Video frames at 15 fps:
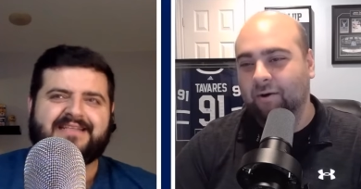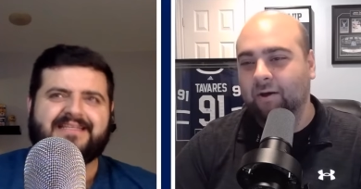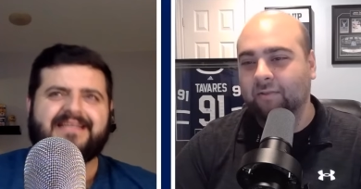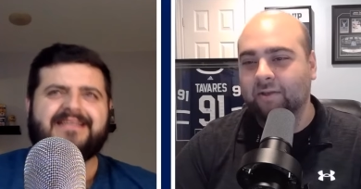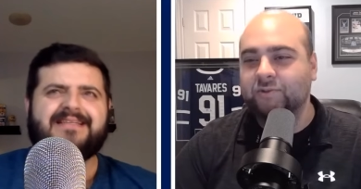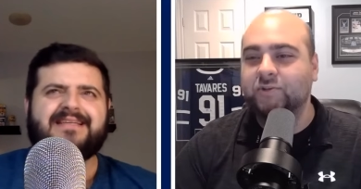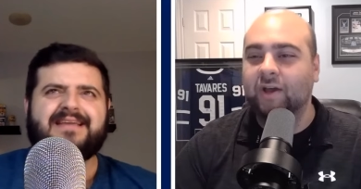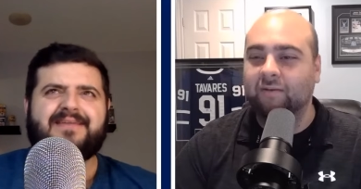
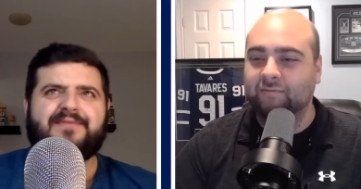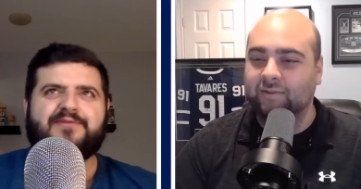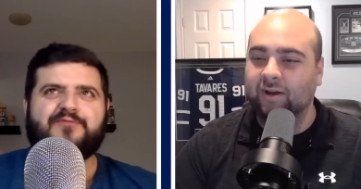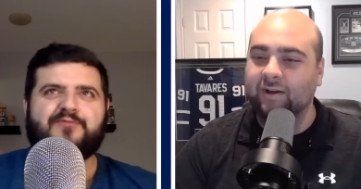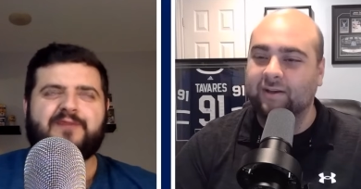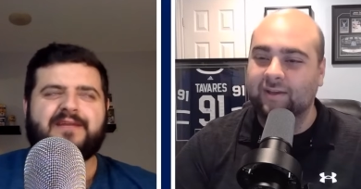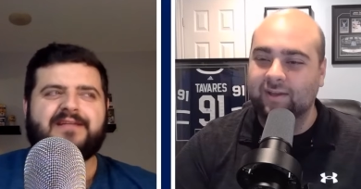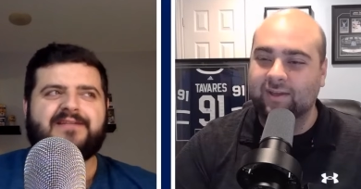Speaker 1: unless you have
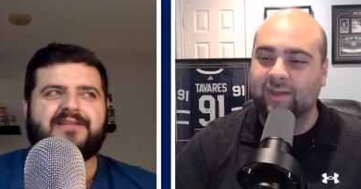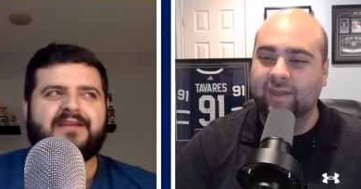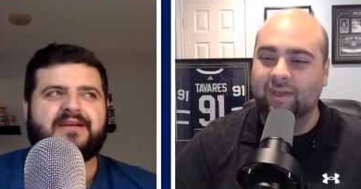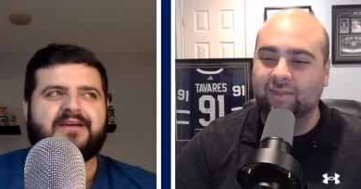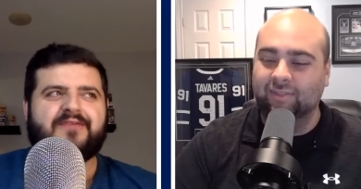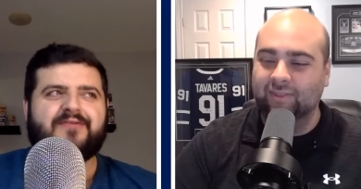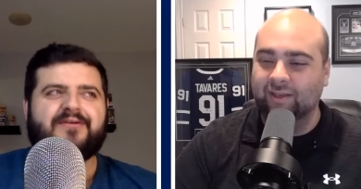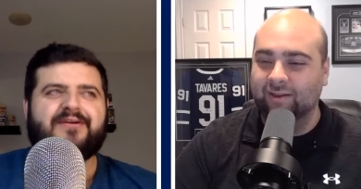Duncan
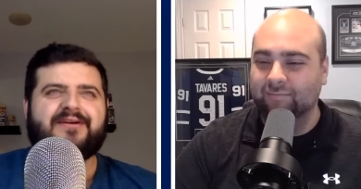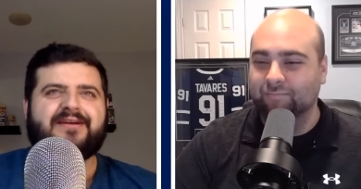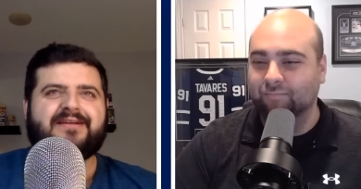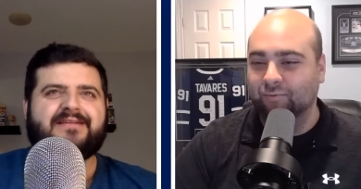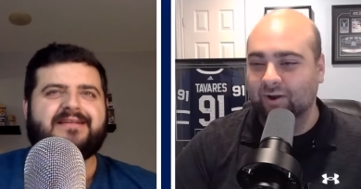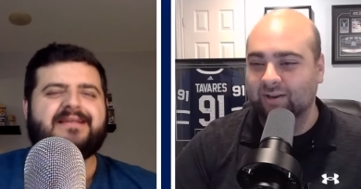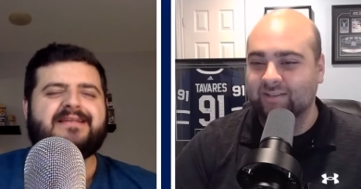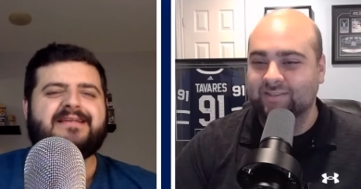Keith and
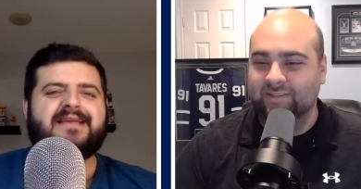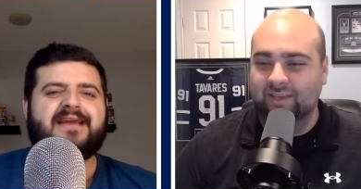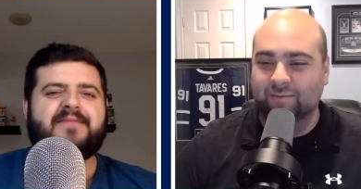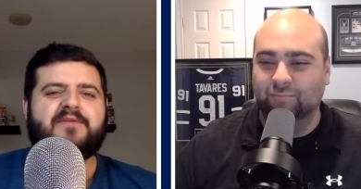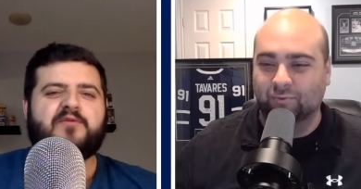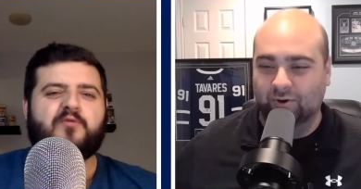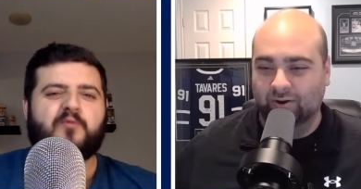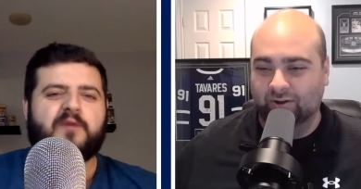
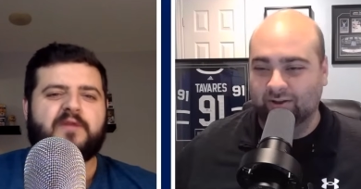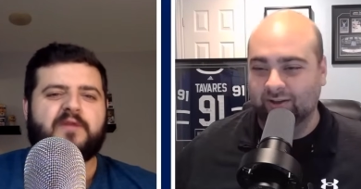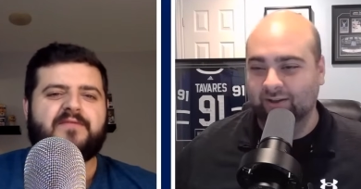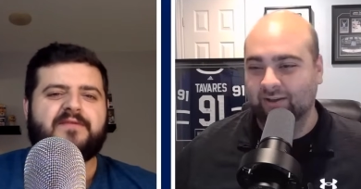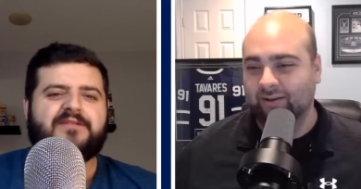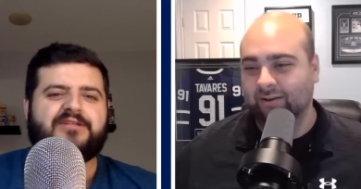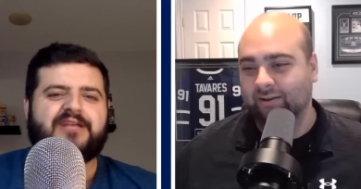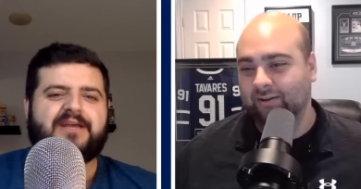Seabrook
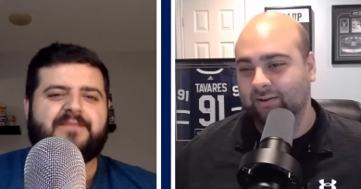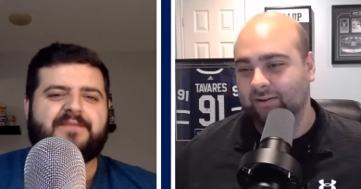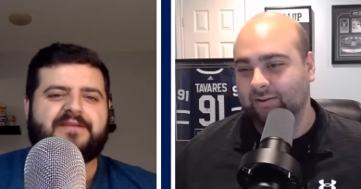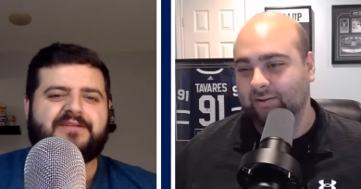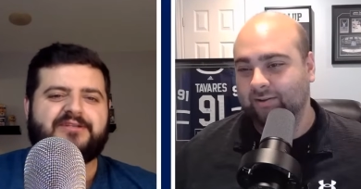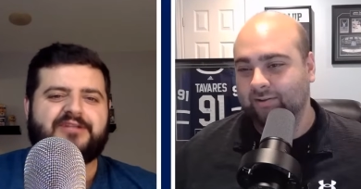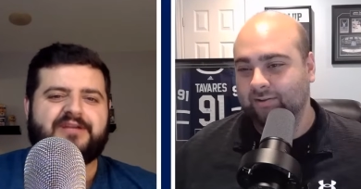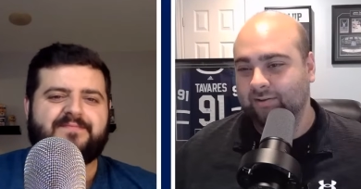
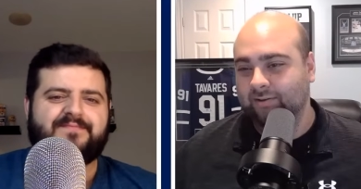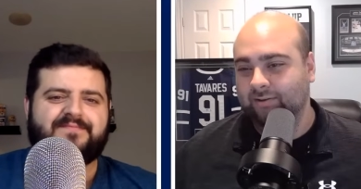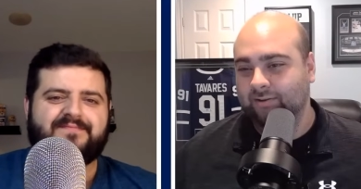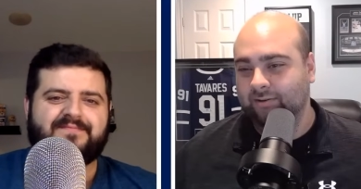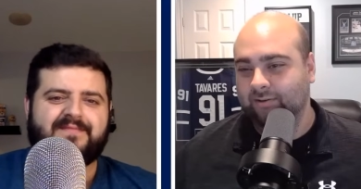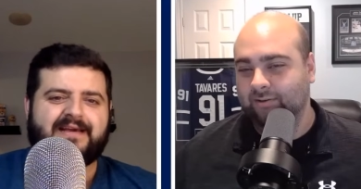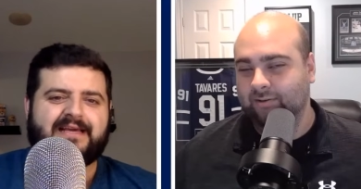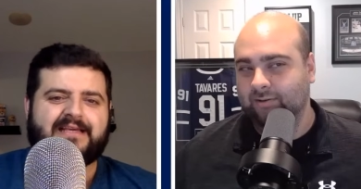
Speaker 2: championship?
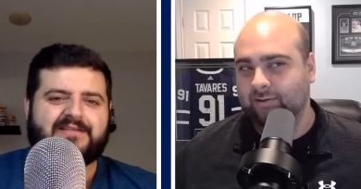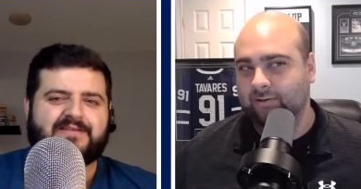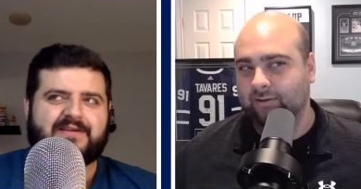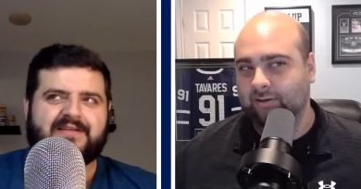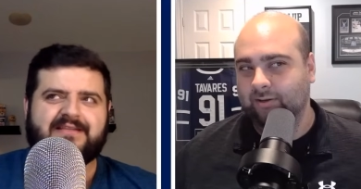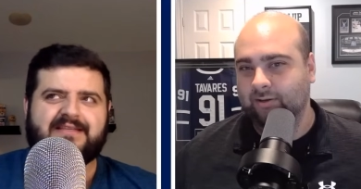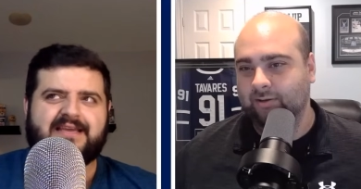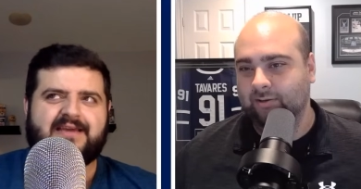Like his
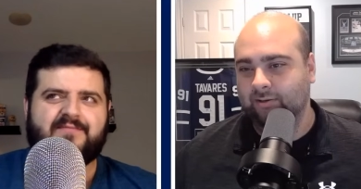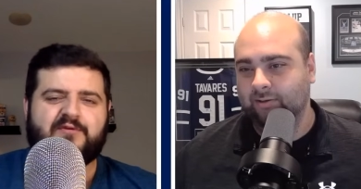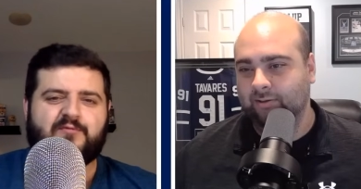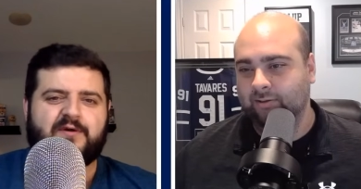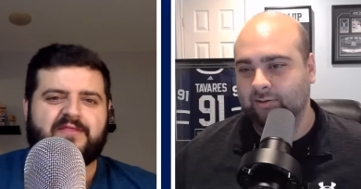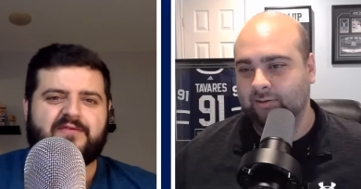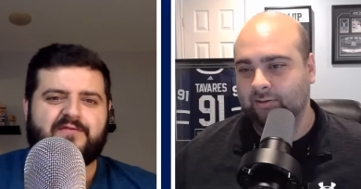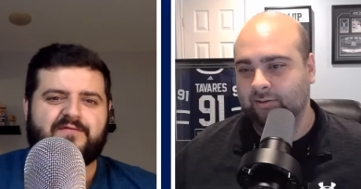didn't Niemi
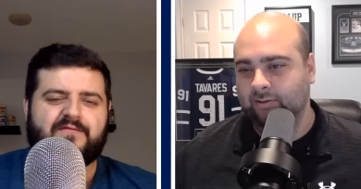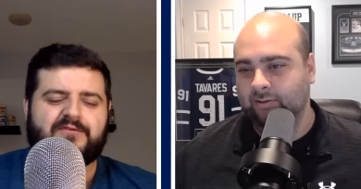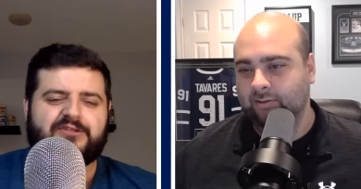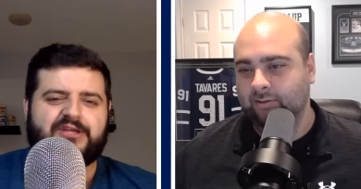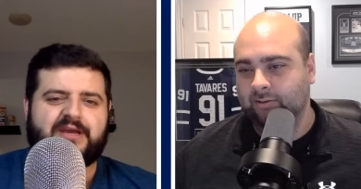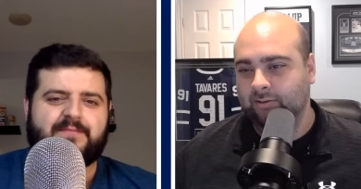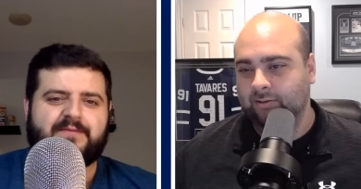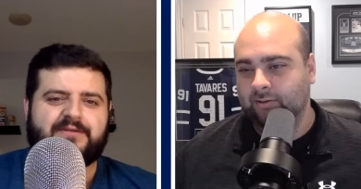win their first
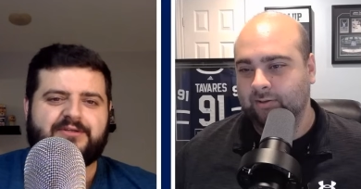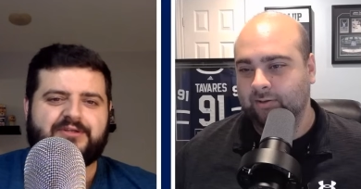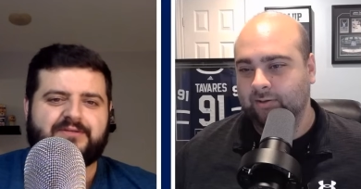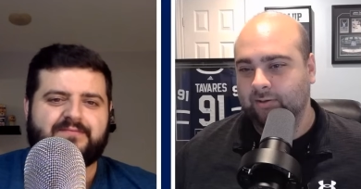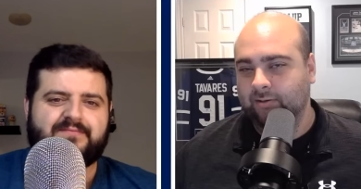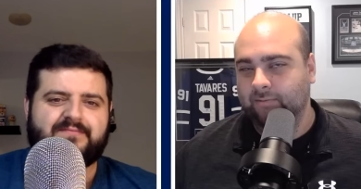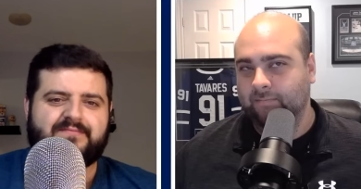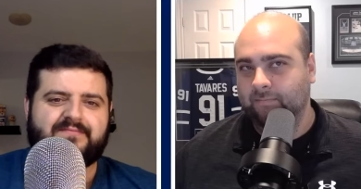
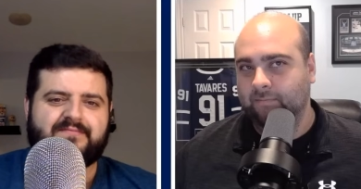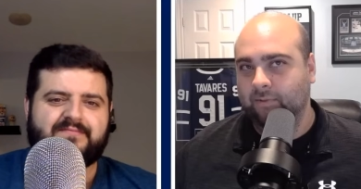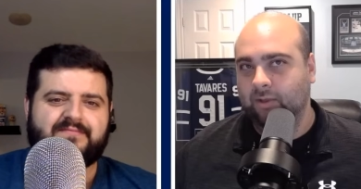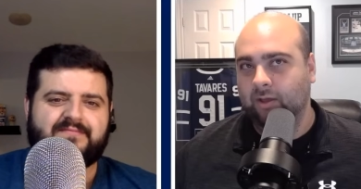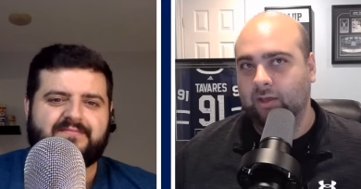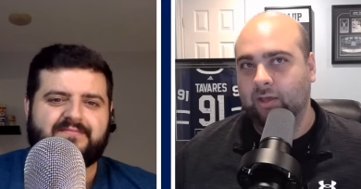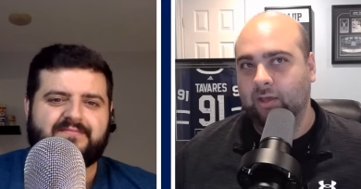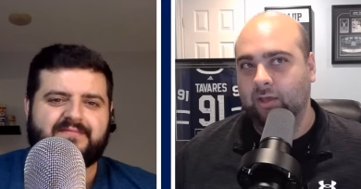championship?
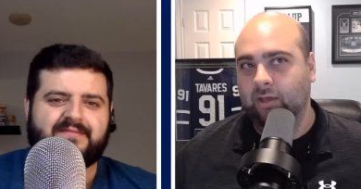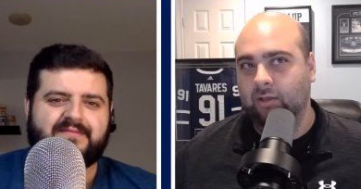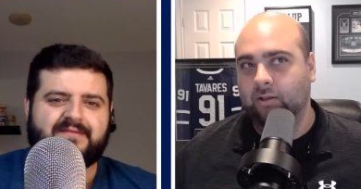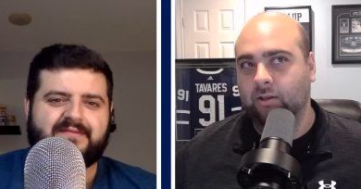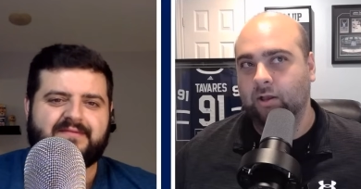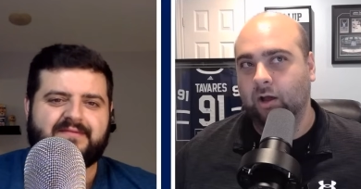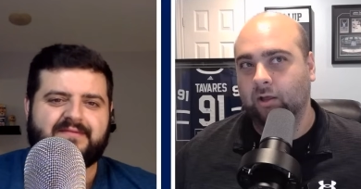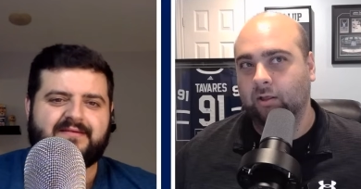
Speaker 1: He
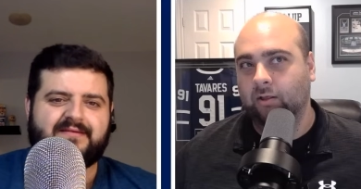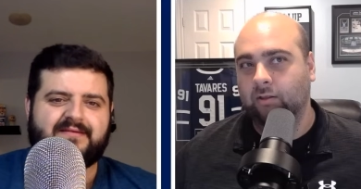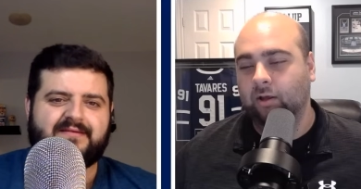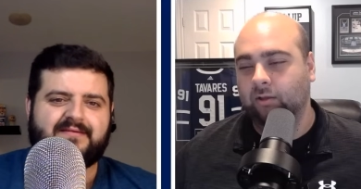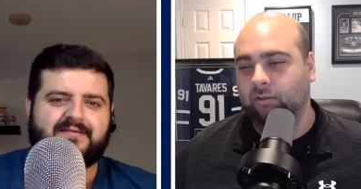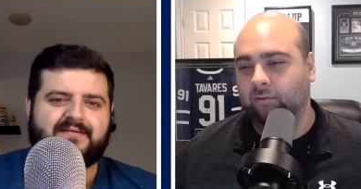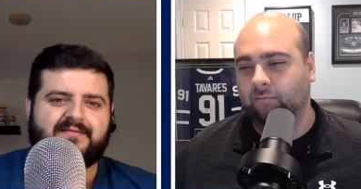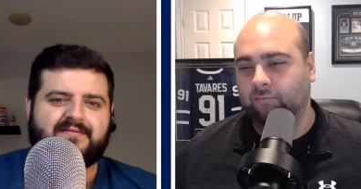not
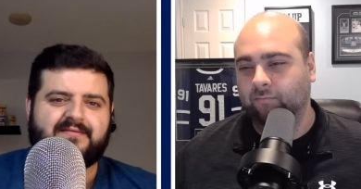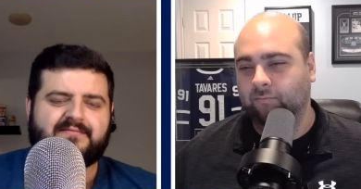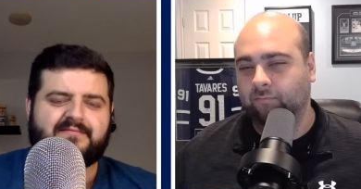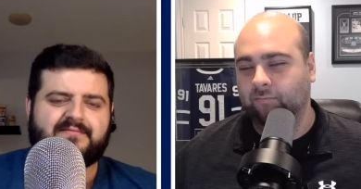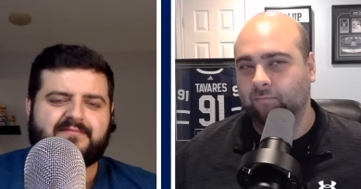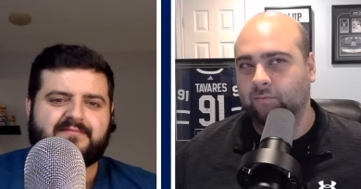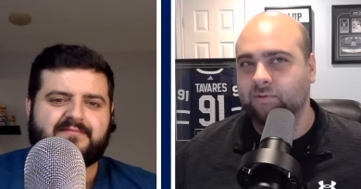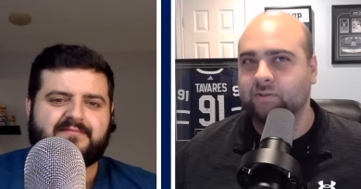not the
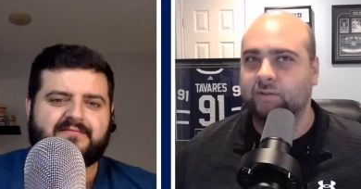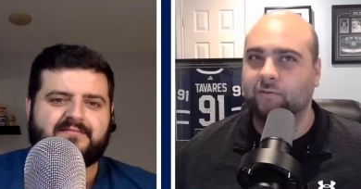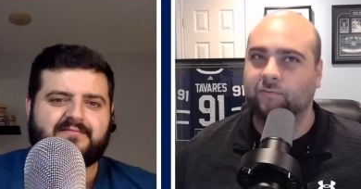was it the